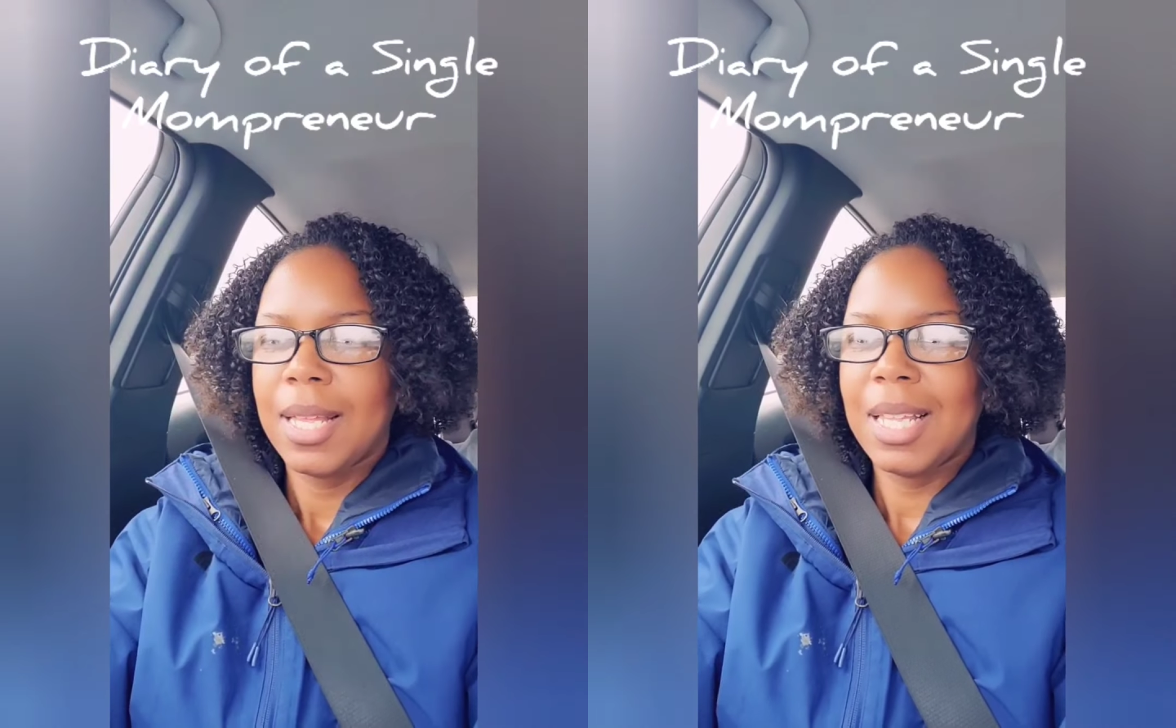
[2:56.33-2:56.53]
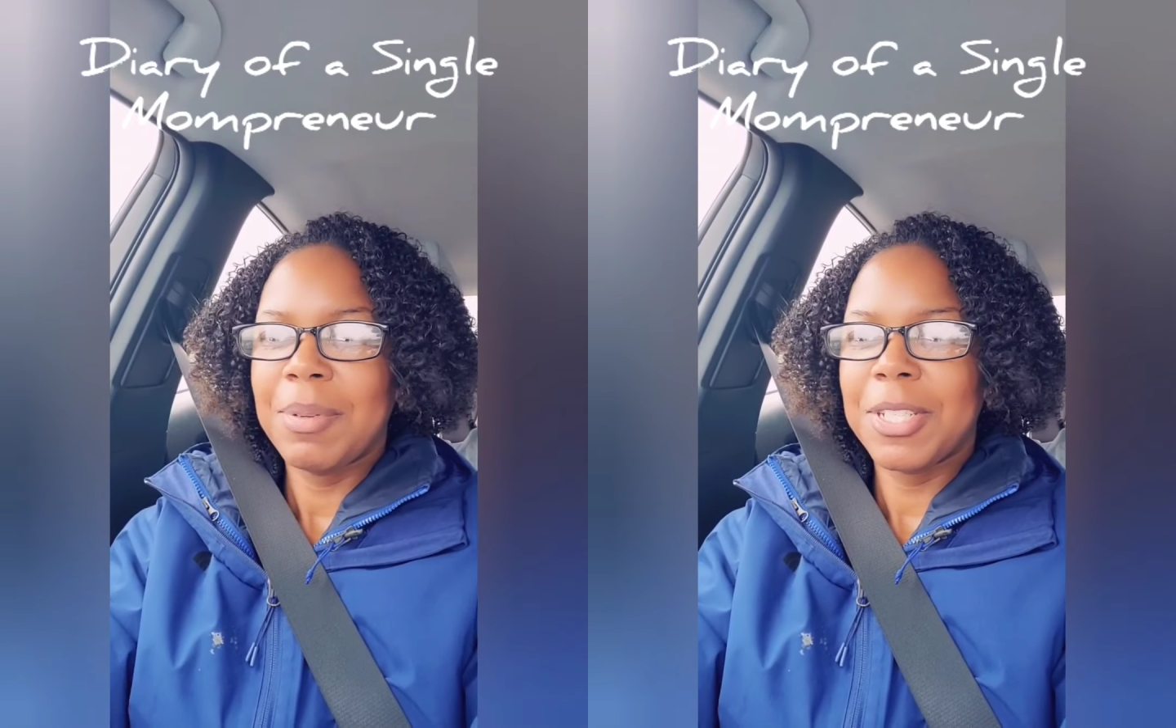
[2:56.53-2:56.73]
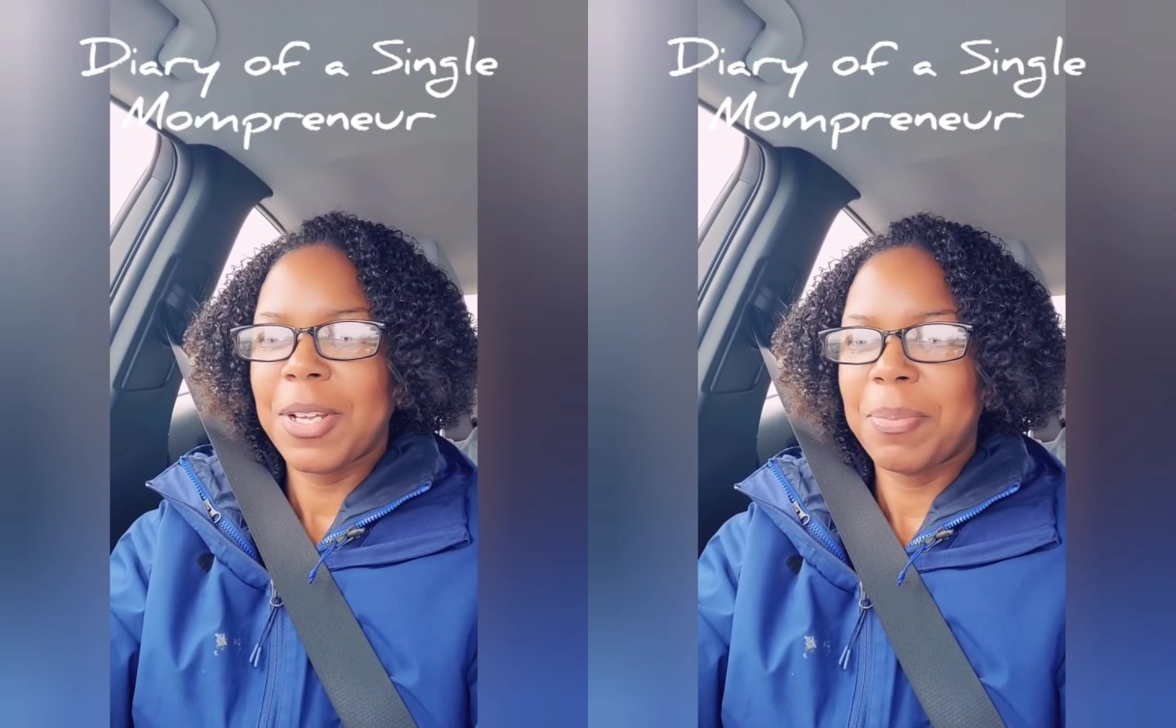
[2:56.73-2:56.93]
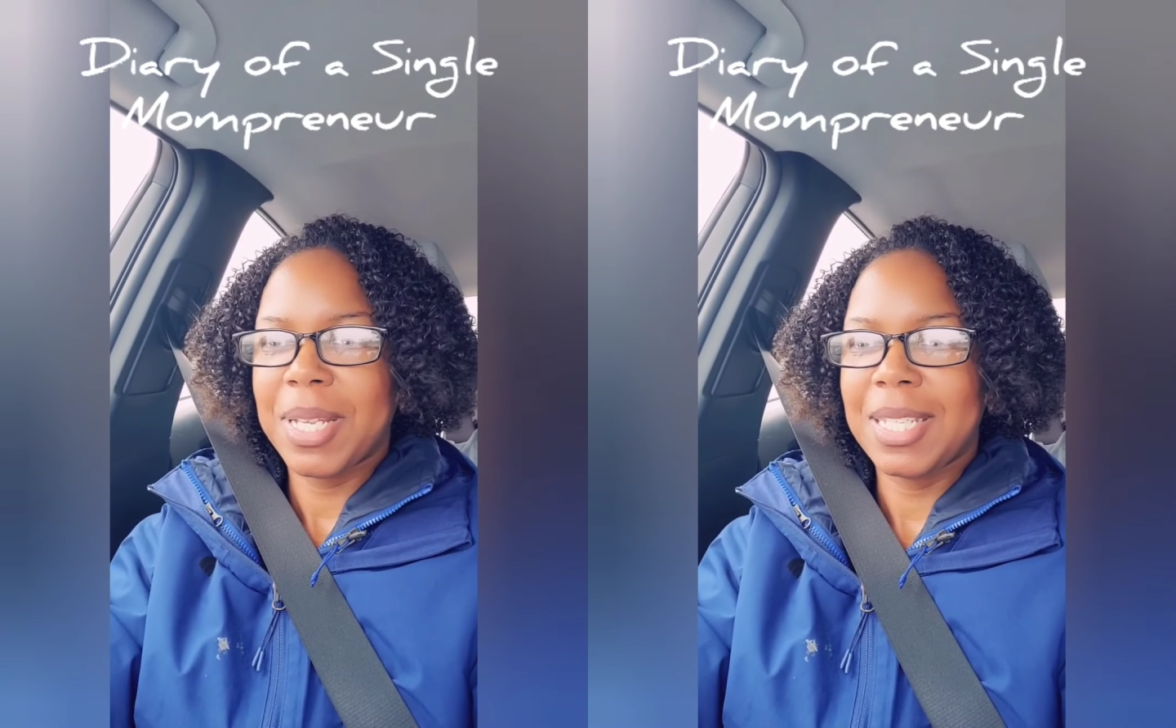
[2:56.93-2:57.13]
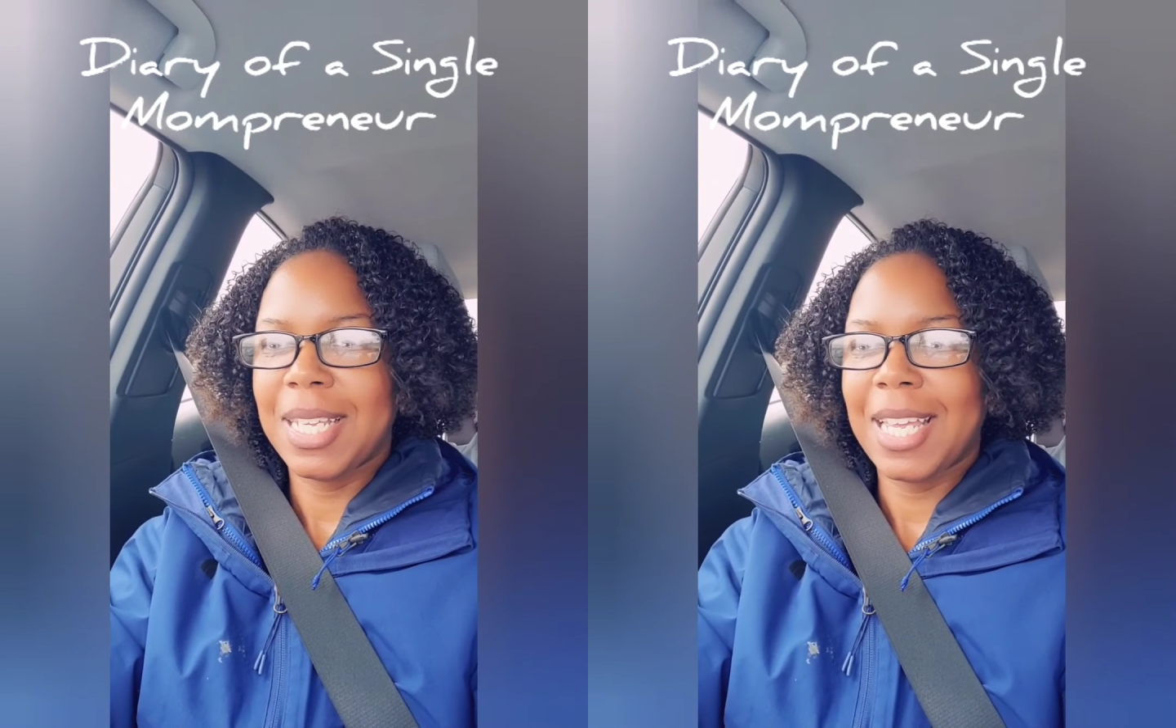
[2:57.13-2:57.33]
Let me start
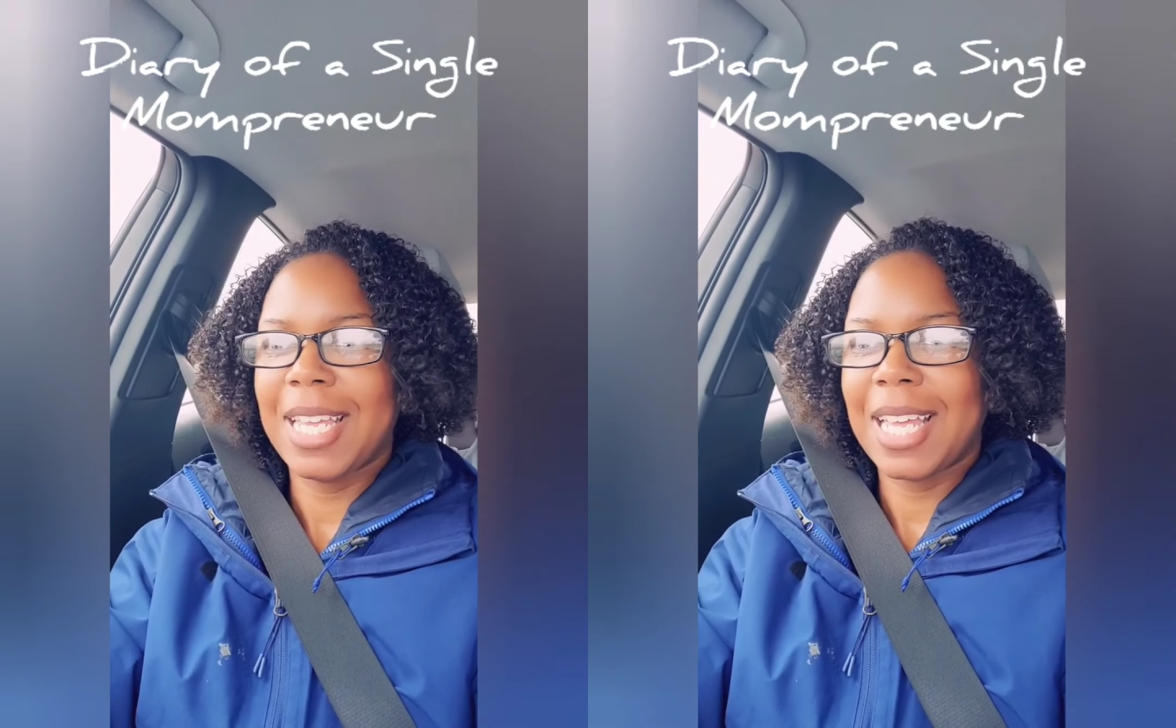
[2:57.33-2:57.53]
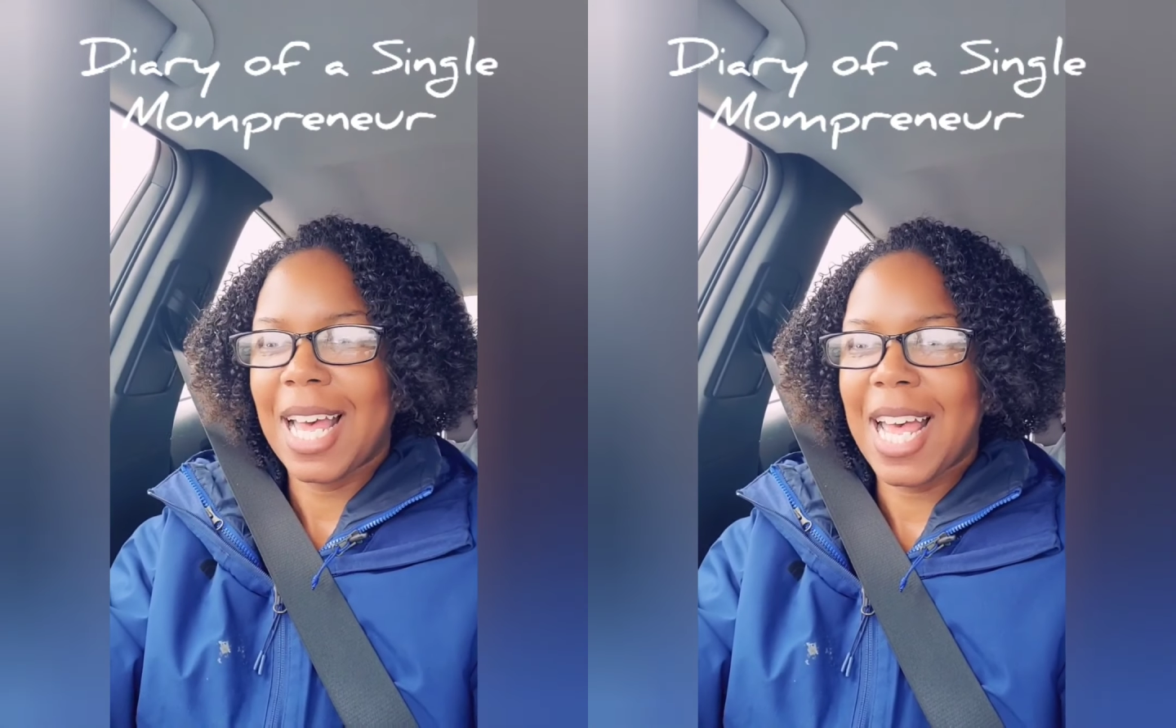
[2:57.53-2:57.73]
by saying